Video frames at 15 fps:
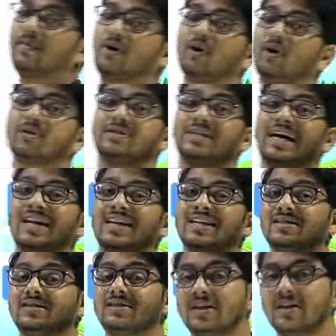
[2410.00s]
because that
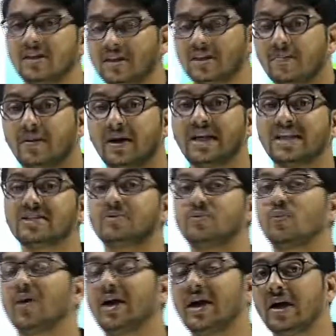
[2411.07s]
is the place
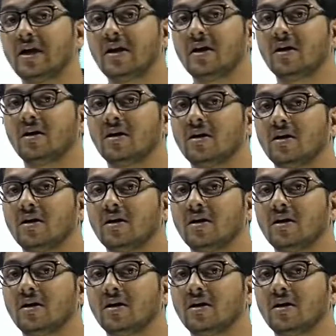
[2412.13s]
where